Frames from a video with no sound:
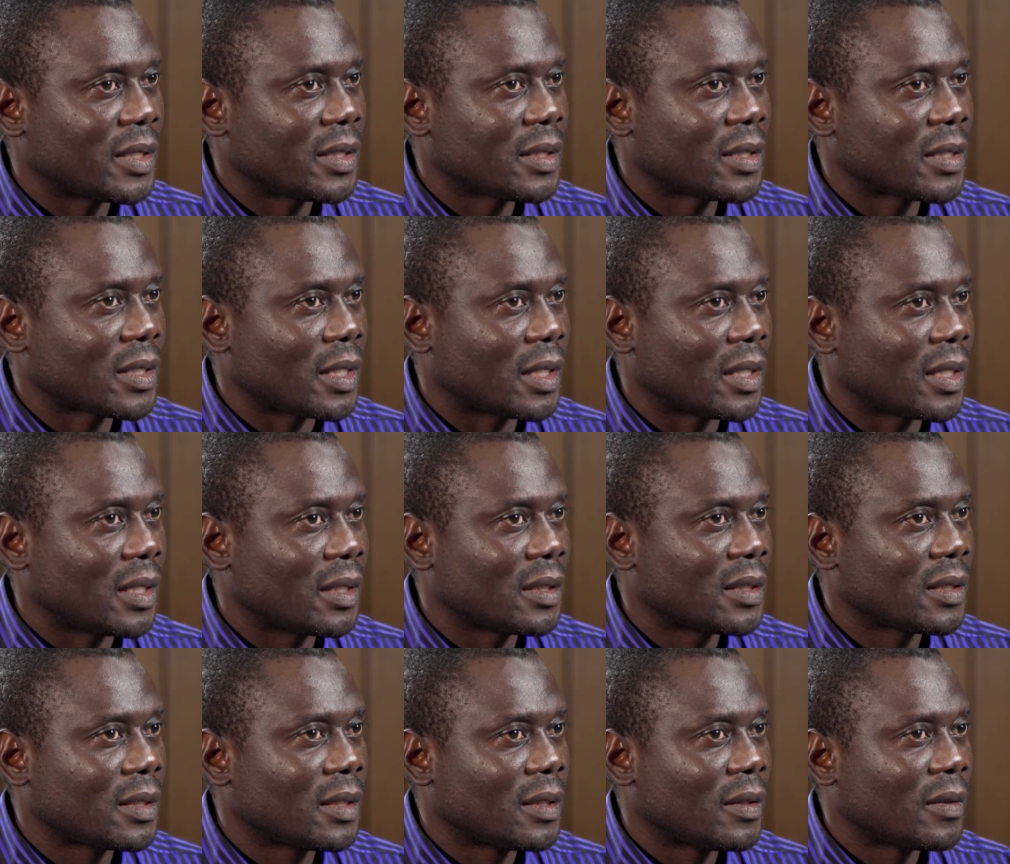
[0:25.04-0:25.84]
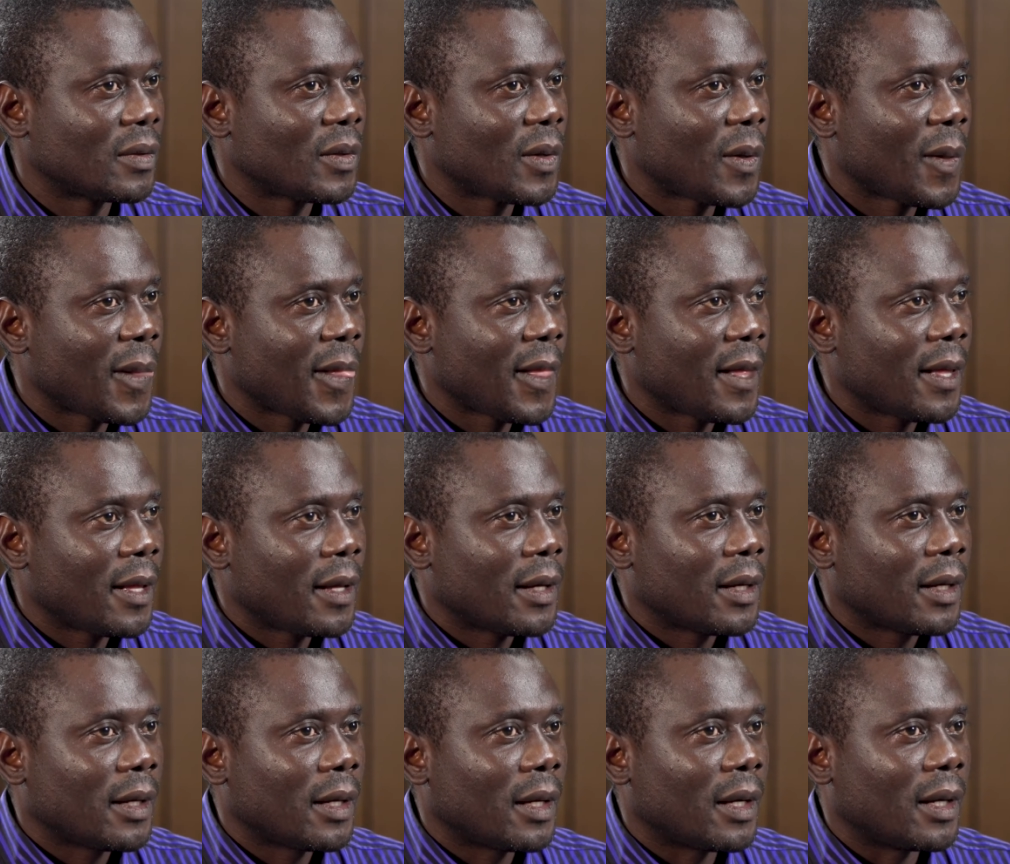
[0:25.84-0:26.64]
studies.
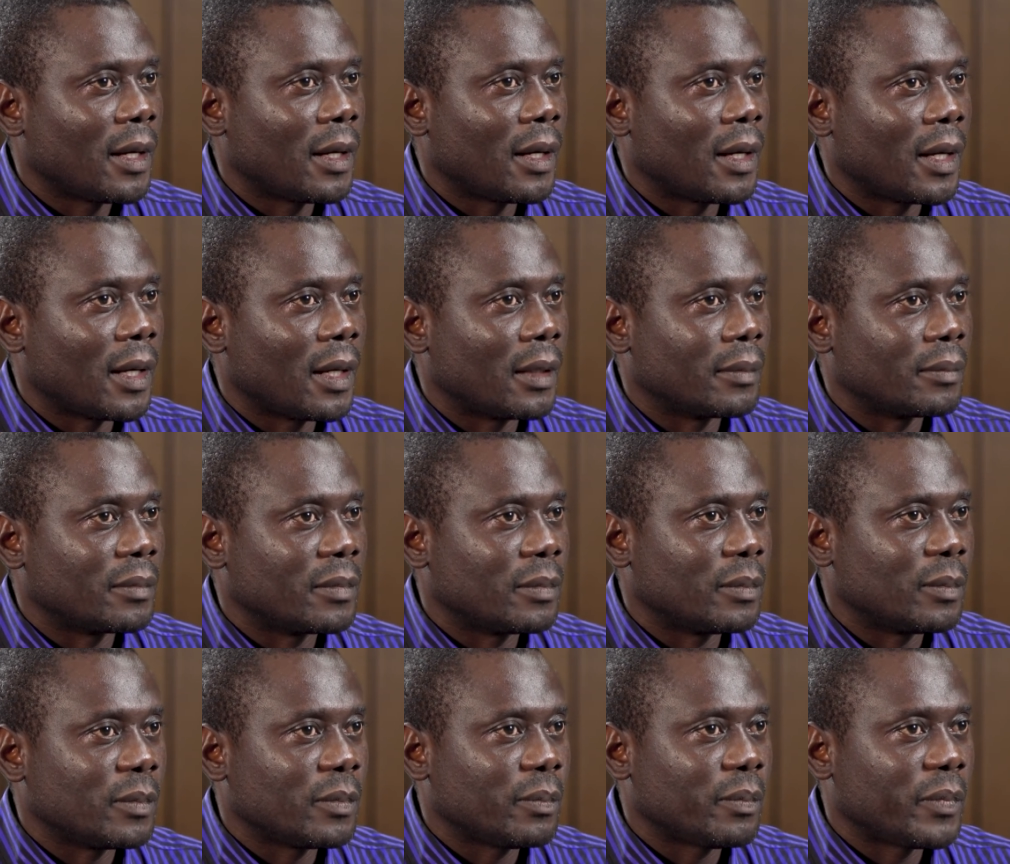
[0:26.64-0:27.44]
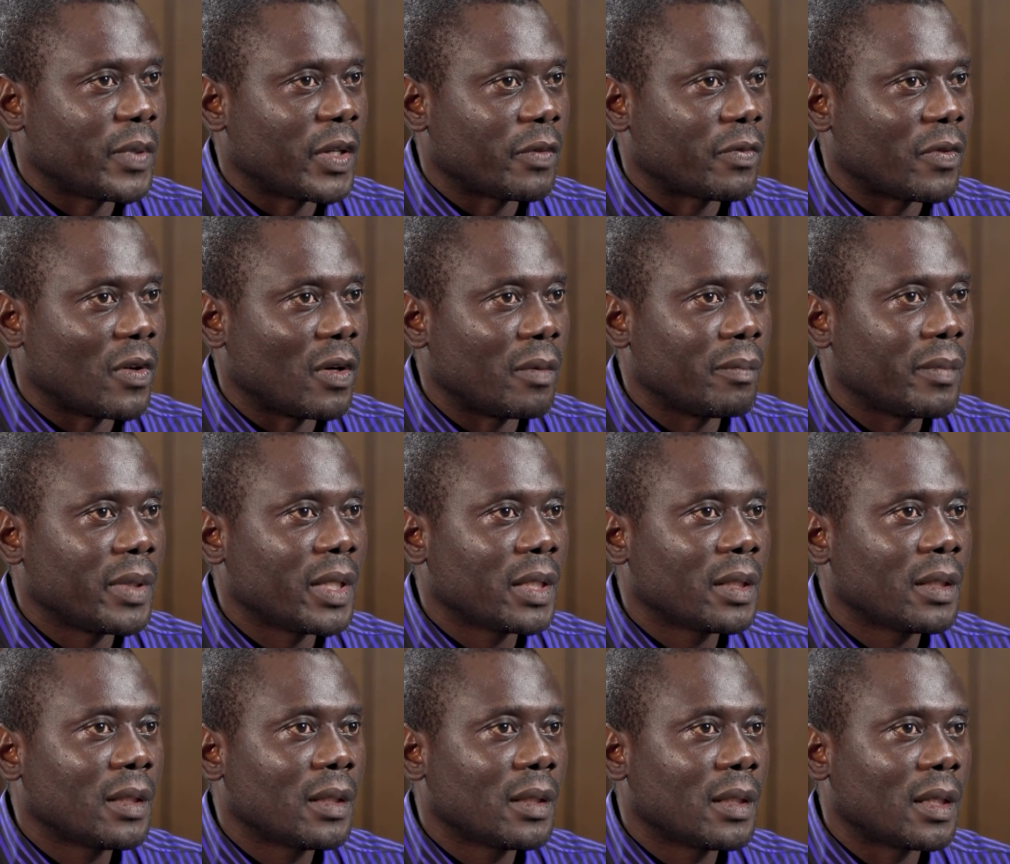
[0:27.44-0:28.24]
Uh, I'm
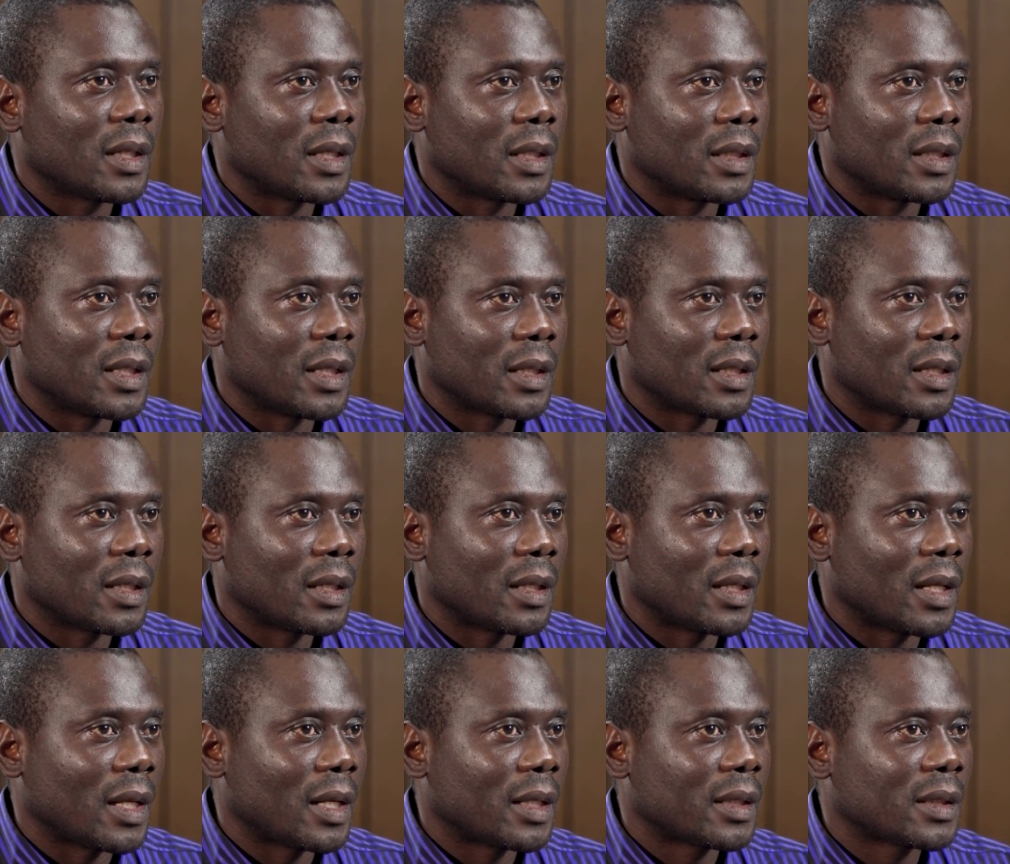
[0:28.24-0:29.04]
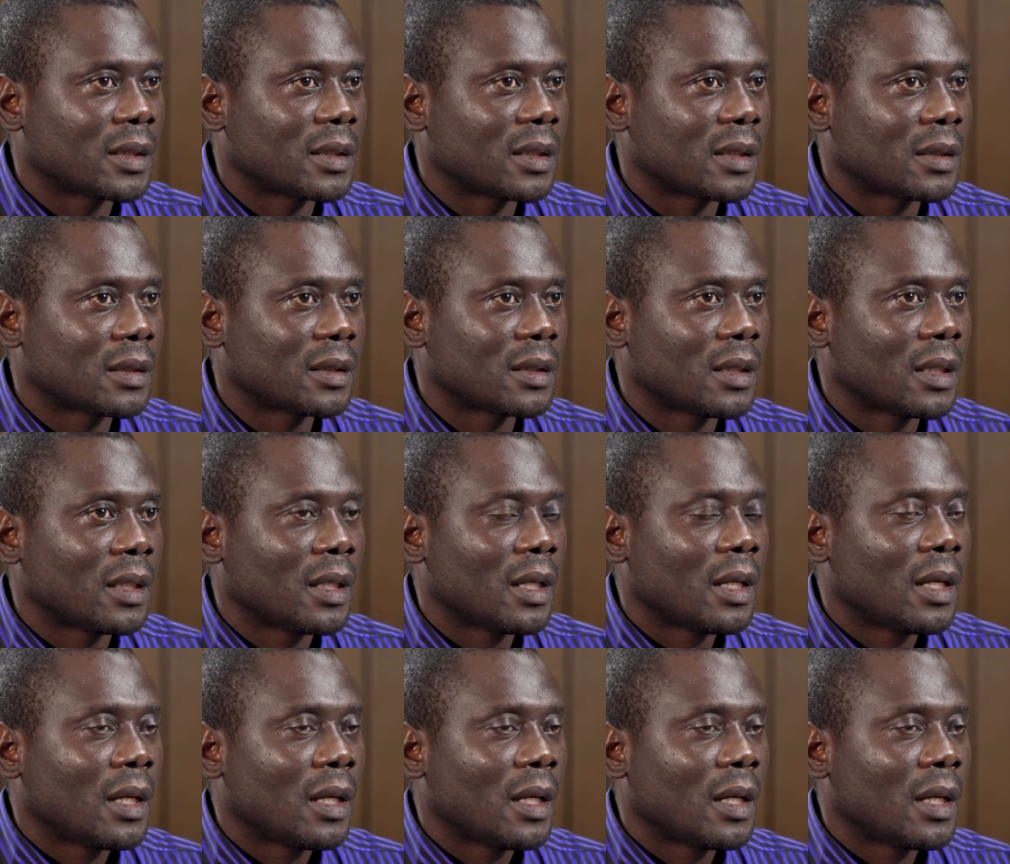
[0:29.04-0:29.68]
performing uh, data analysis